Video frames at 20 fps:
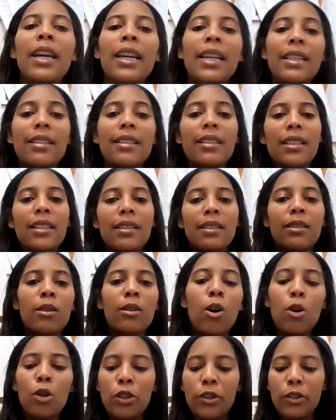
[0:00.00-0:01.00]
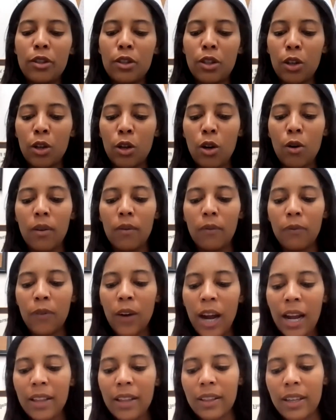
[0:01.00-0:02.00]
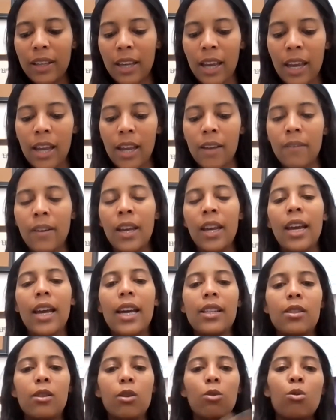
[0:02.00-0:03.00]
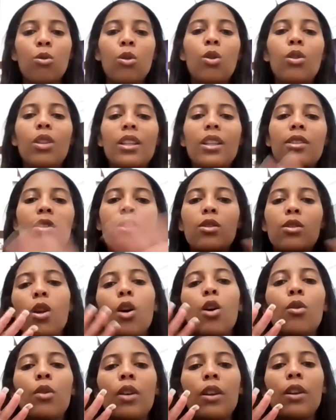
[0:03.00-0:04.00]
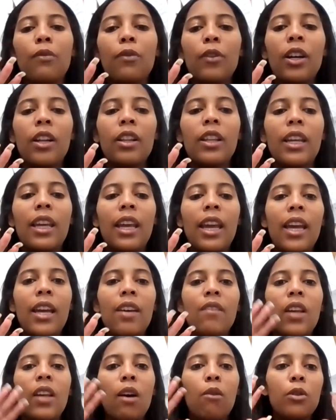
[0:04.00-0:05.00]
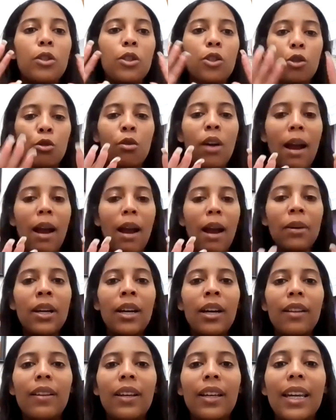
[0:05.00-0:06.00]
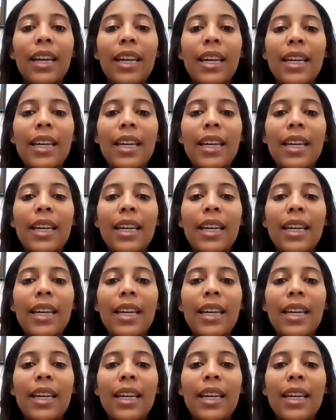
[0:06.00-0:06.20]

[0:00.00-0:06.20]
he sent soldiers to go and find the cave and to roll a stone in front of the cave that would trap the